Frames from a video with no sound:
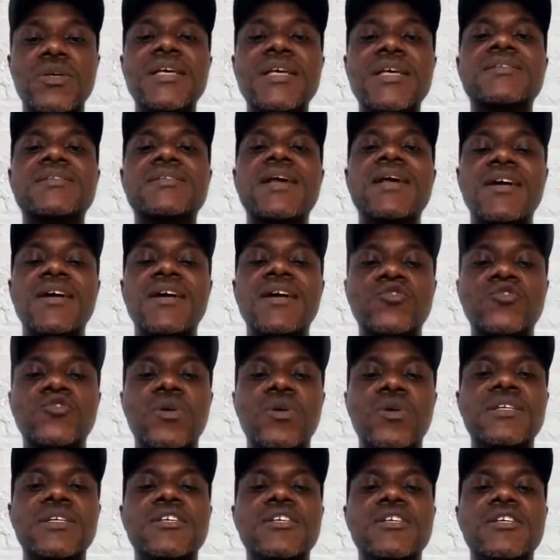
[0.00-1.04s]
is
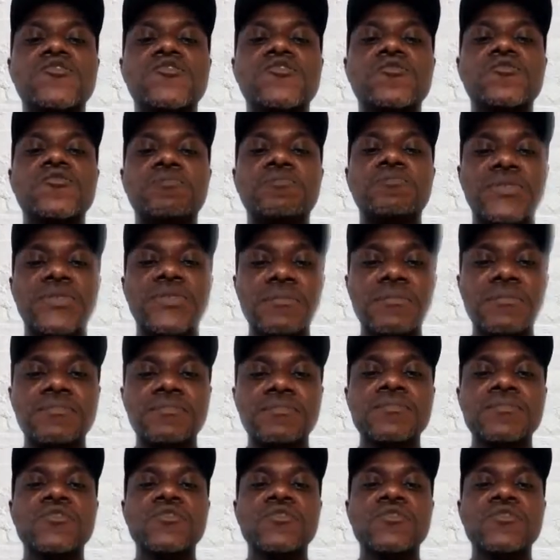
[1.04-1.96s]
actually the supreme